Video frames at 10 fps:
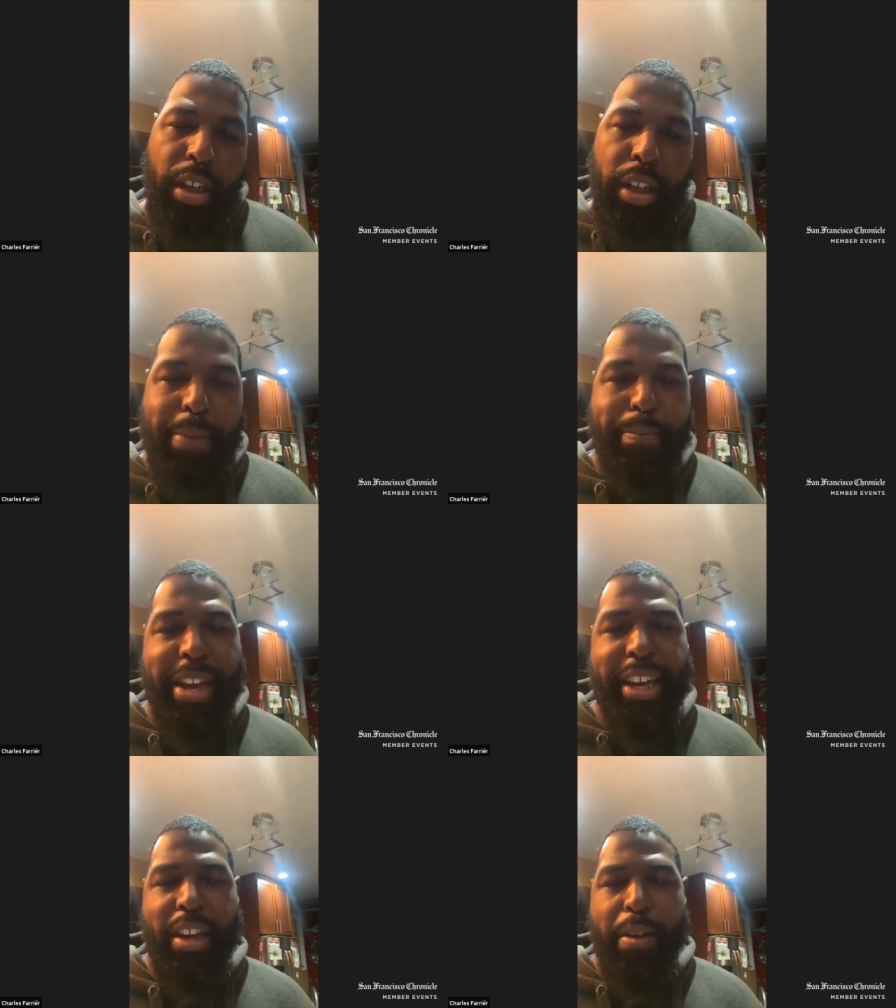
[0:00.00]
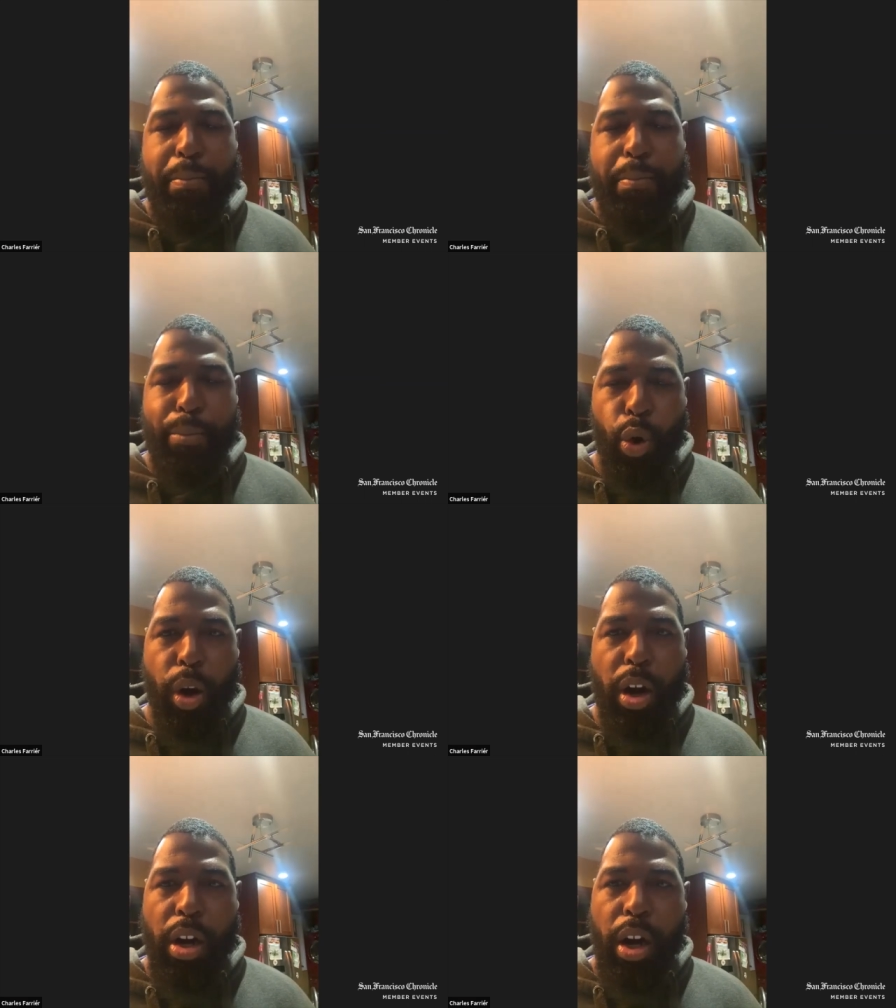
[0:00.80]
mm. to make it
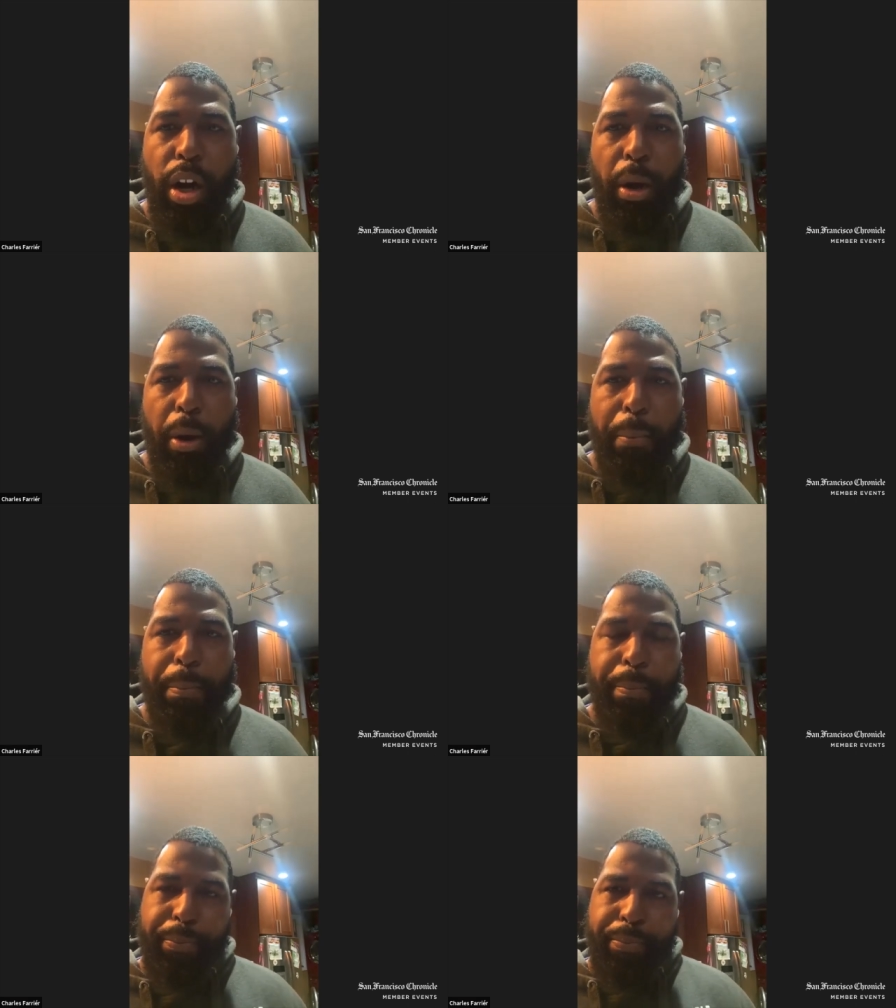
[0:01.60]
more um,